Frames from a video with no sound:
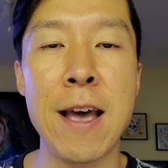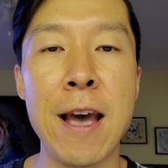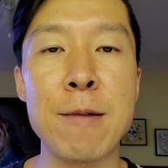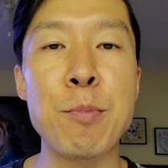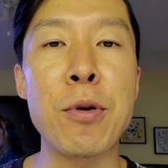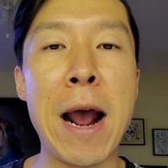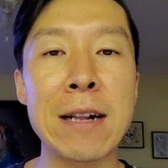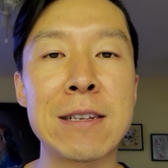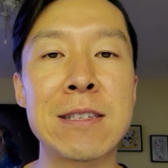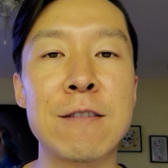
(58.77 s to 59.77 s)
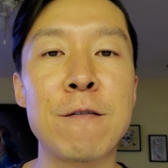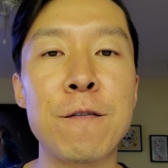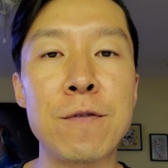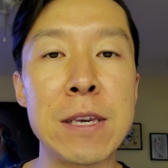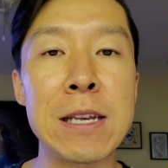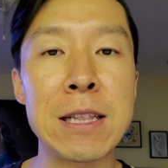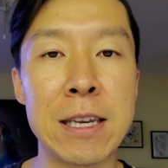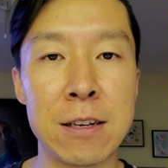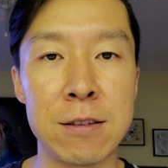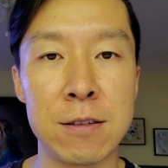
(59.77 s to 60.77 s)
And practicing
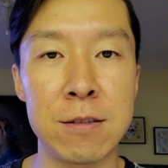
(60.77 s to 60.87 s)
feeling